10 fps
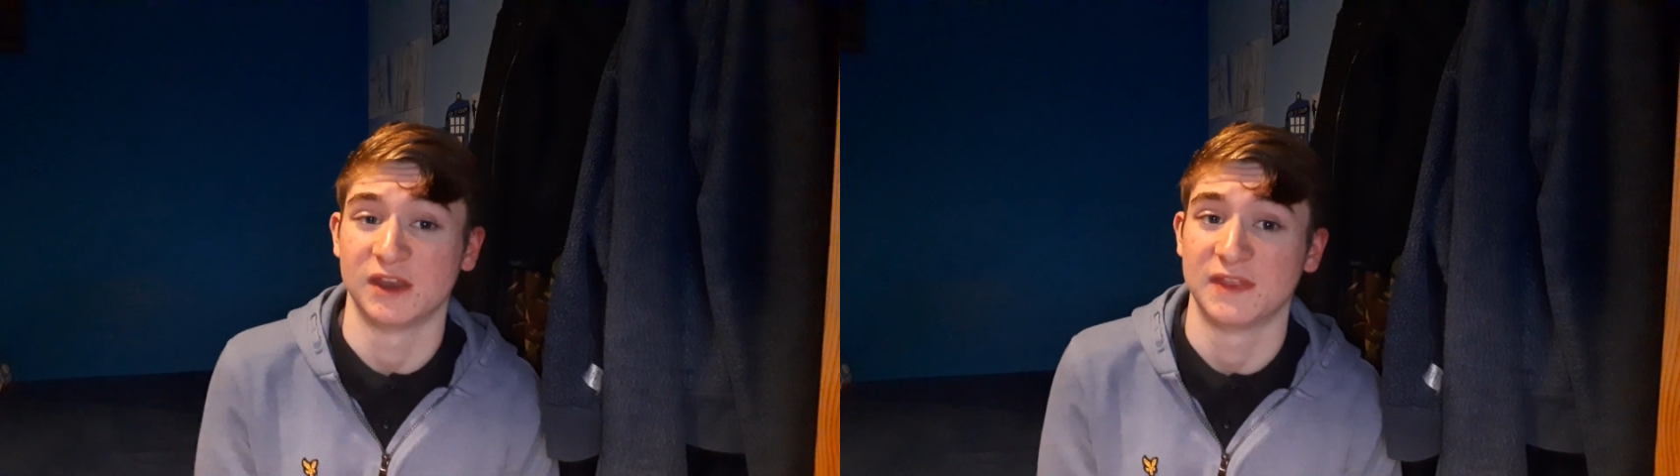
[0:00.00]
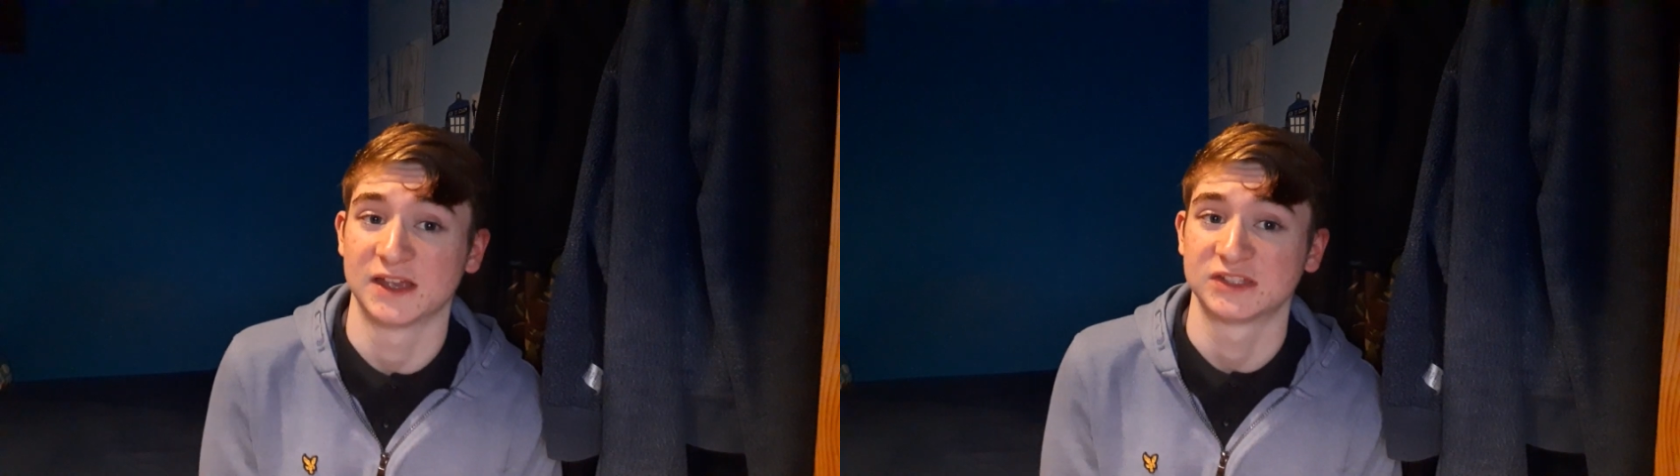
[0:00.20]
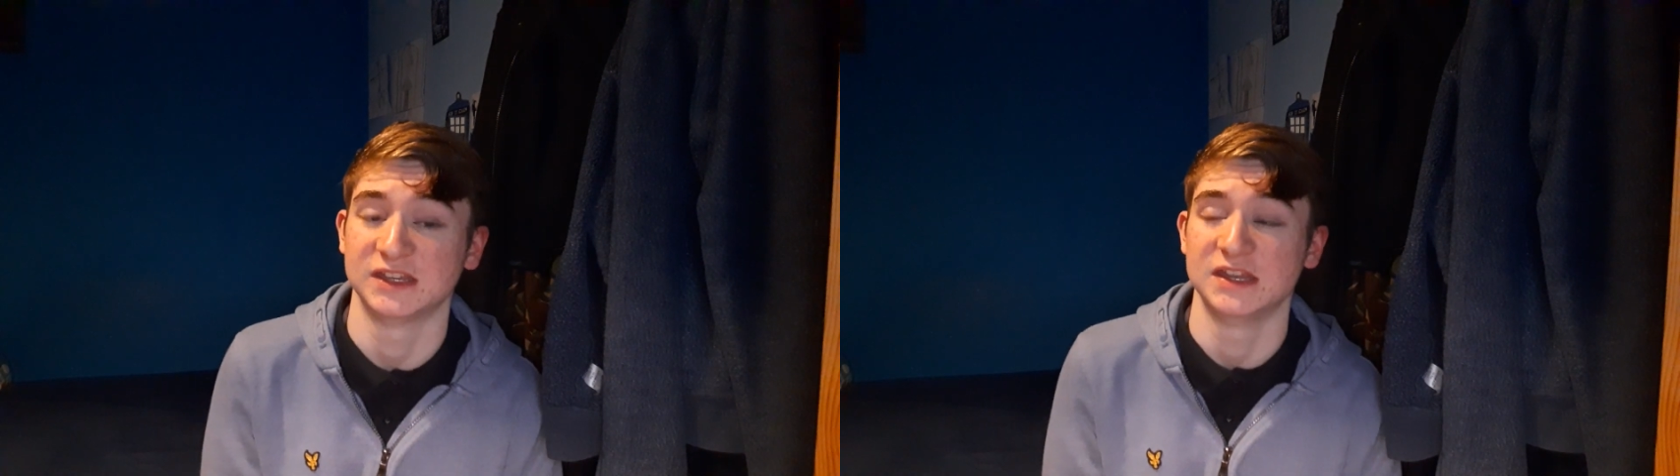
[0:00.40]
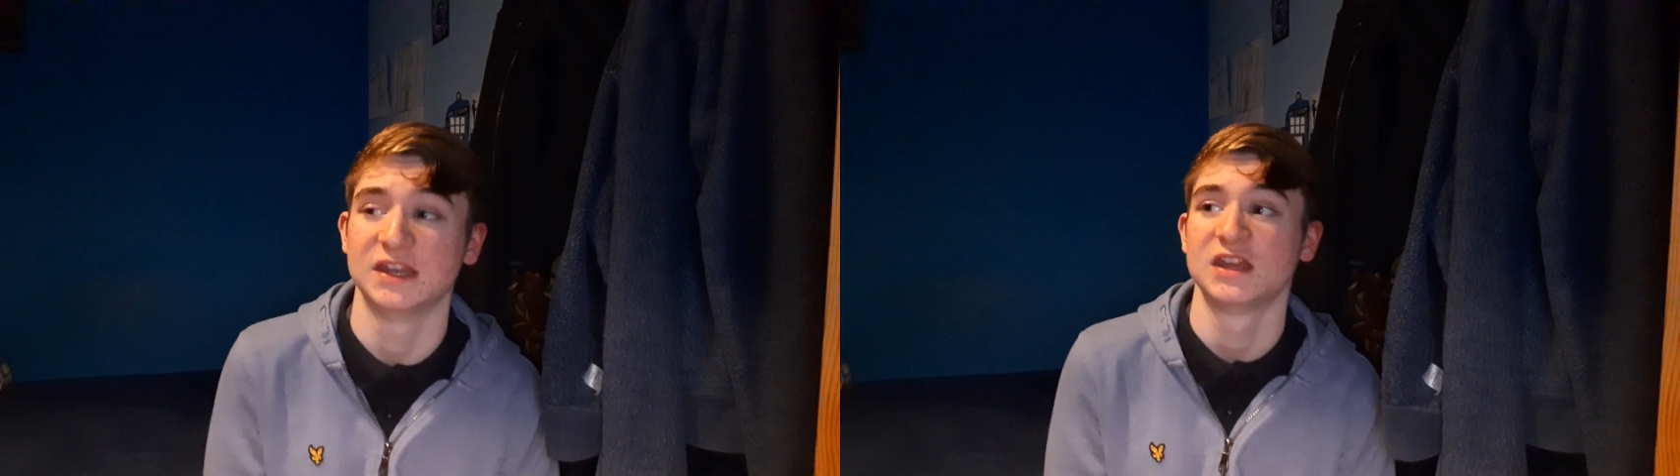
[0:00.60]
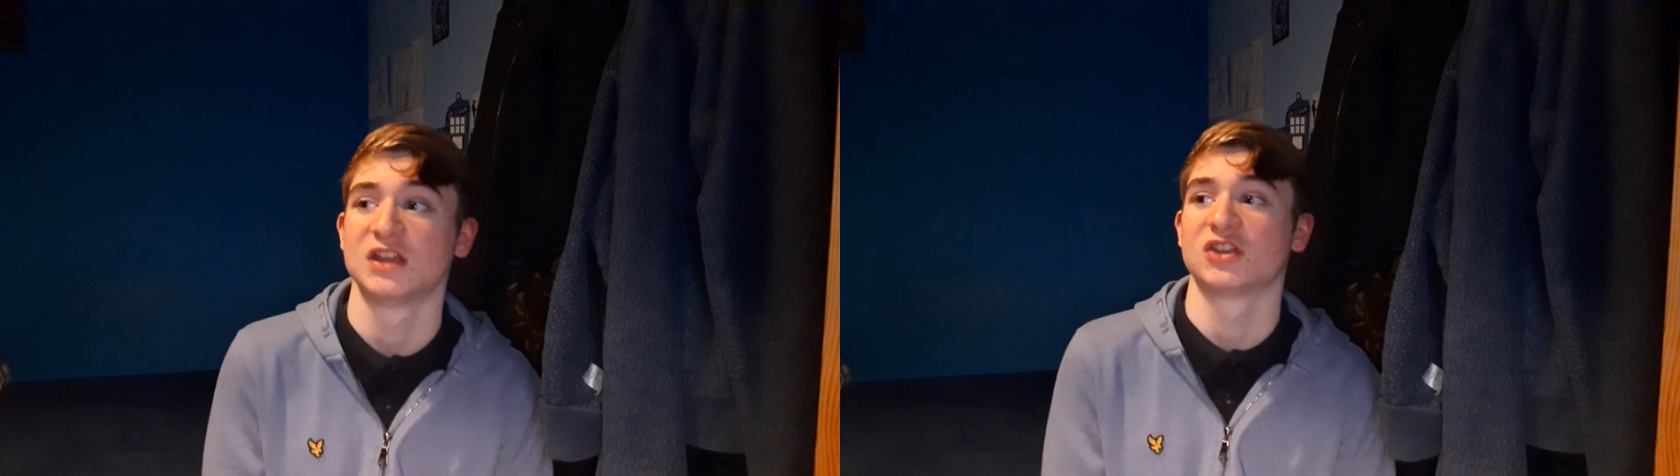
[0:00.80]
in that scene.
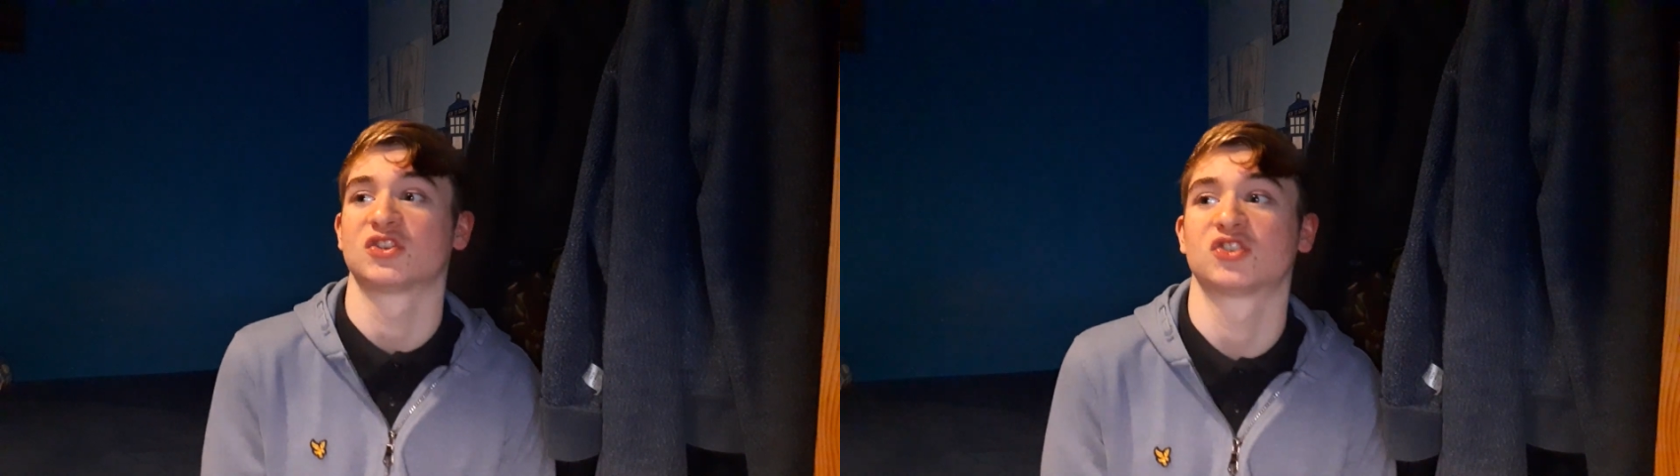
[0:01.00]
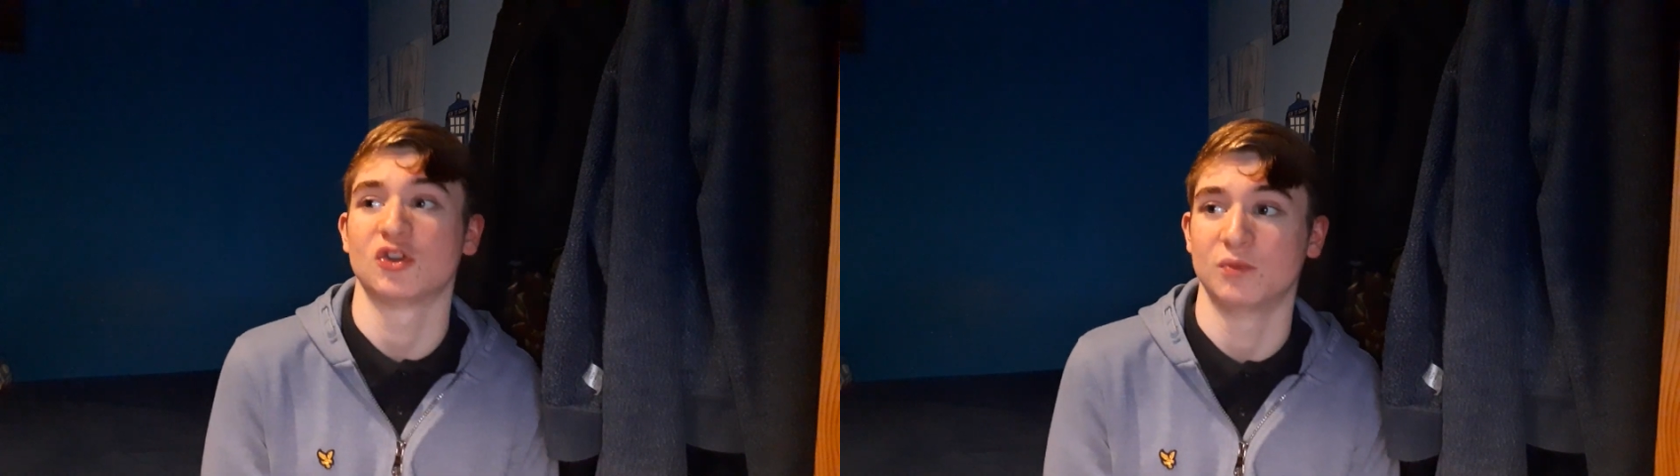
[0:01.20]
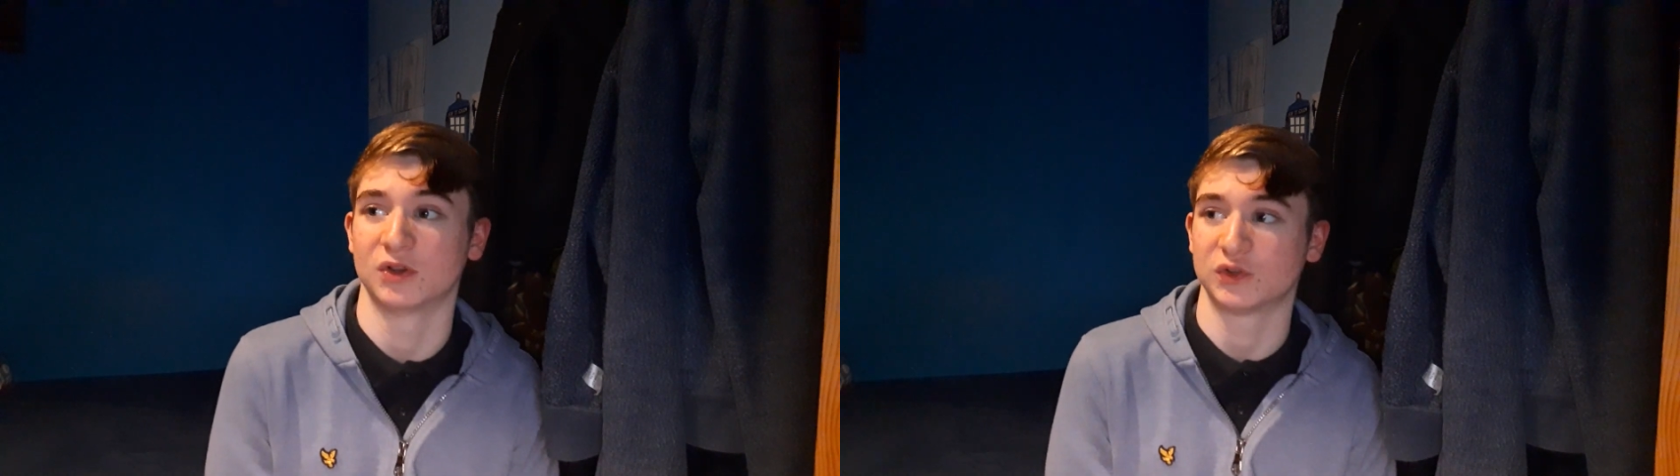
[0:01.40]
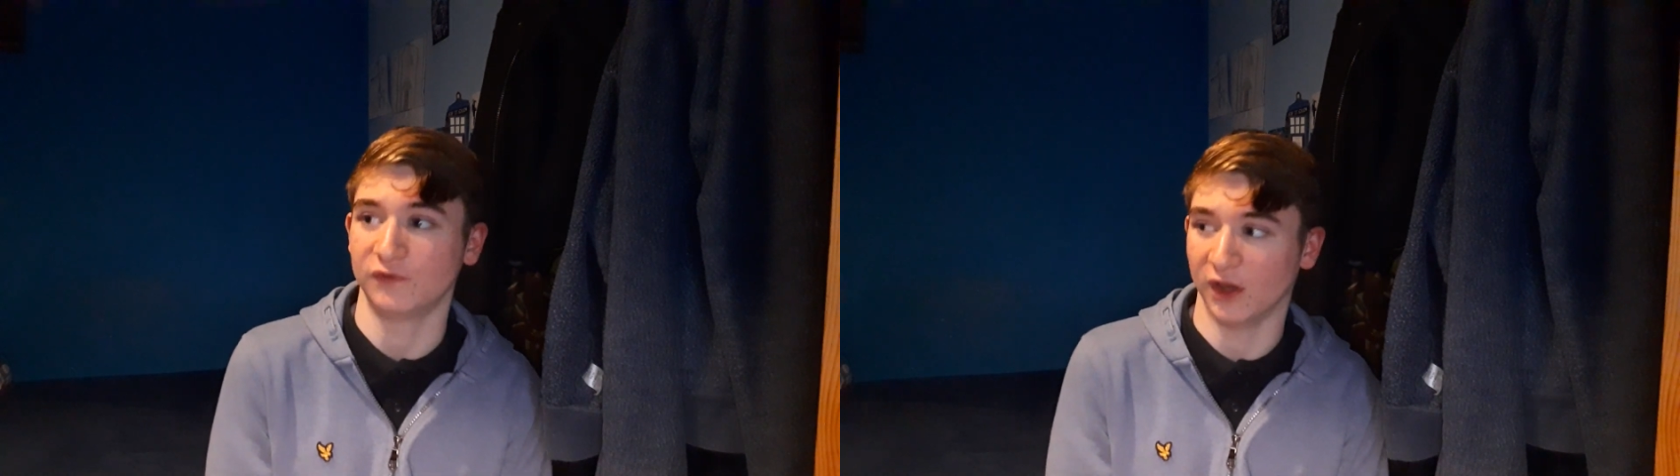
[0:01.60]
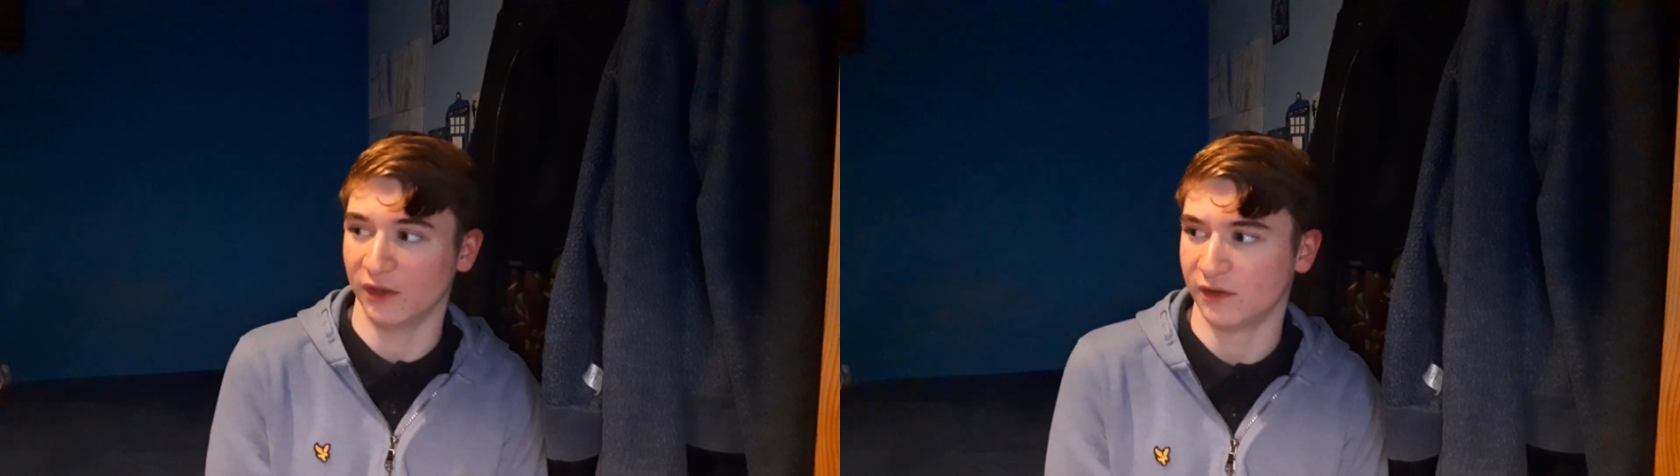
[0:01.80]
So much
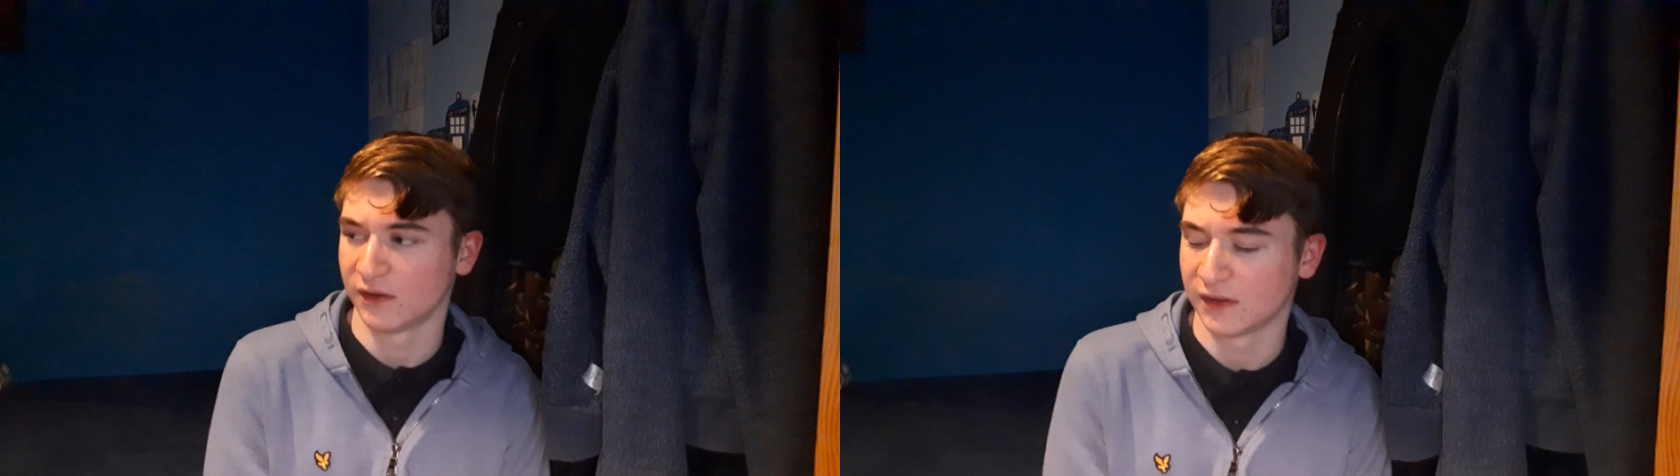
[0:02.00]
fun.